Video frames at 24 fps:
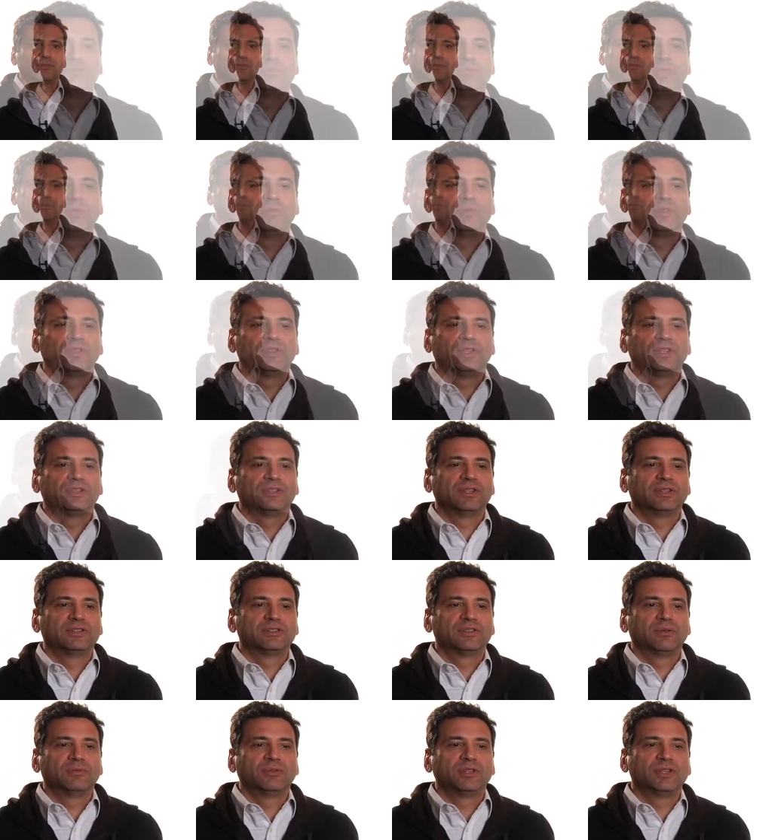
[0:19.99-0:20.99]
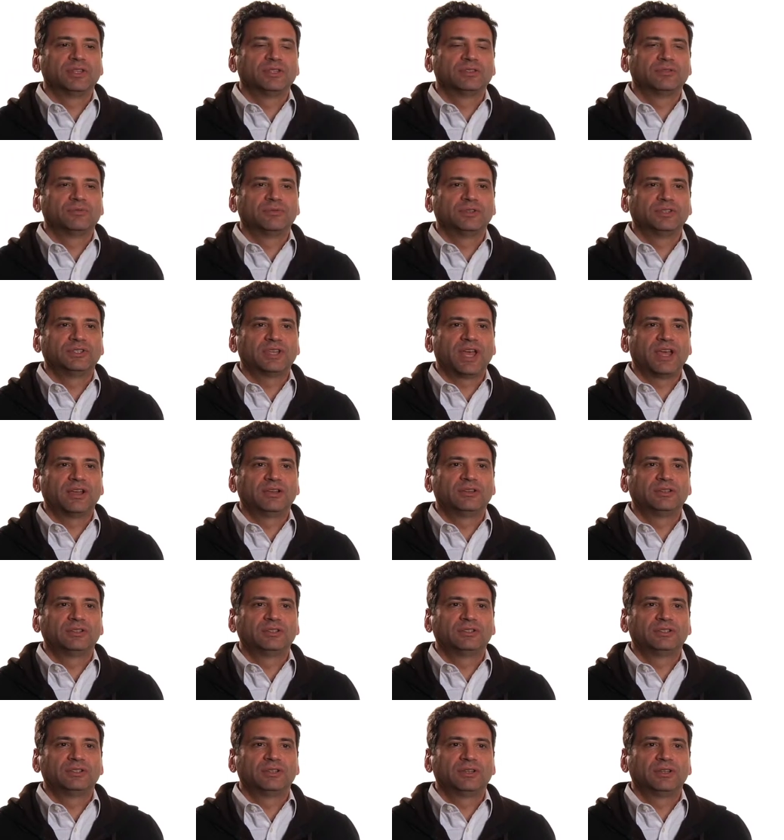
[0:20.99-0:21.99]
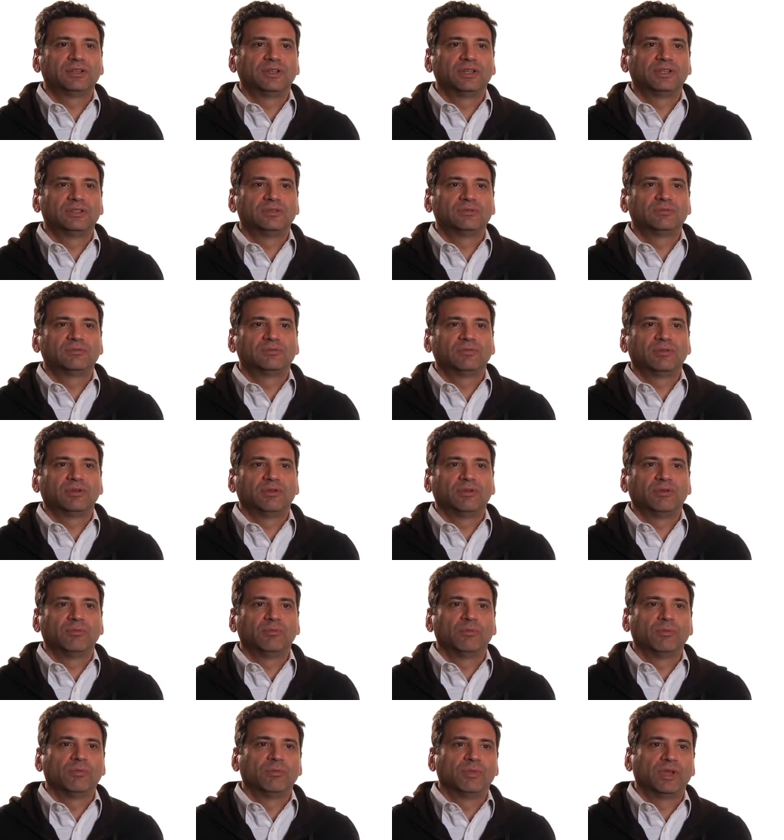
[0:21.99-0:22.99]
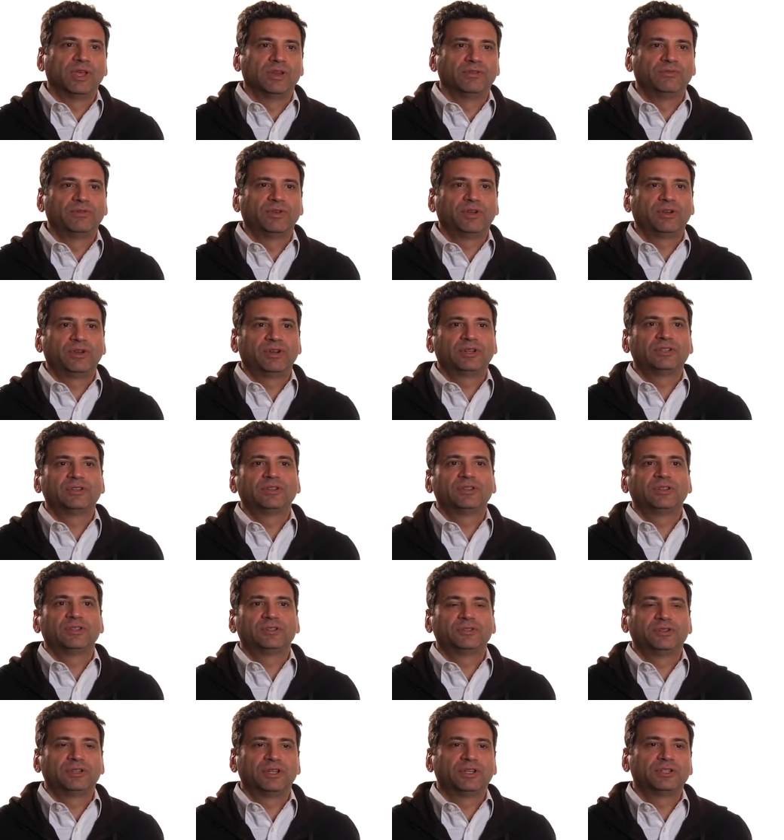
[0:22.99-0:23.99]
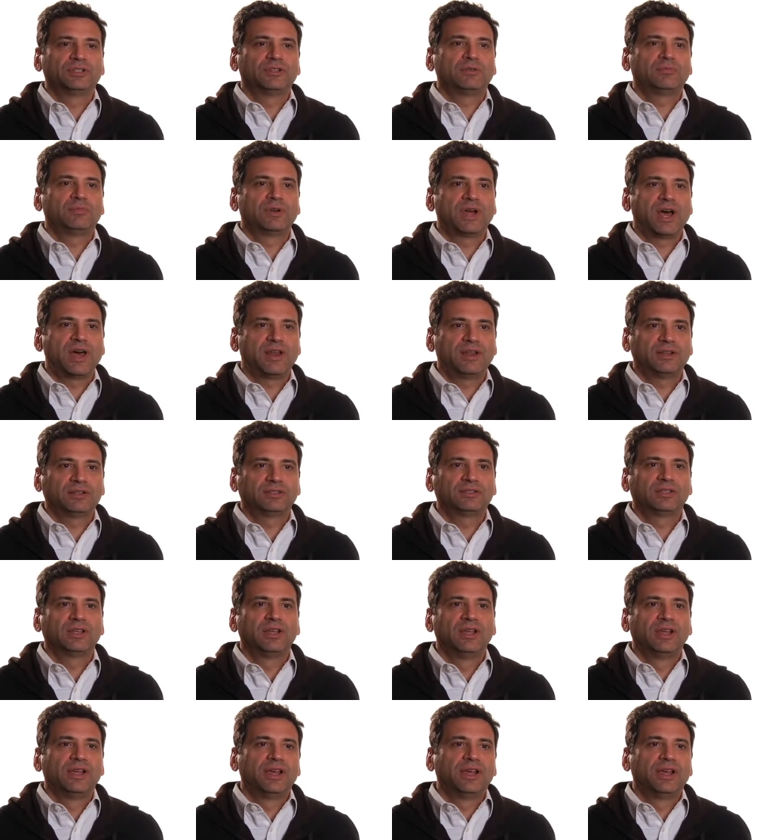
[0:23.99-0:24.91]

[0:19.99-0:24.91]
People think that something that's recycled is inferior to the traditional product.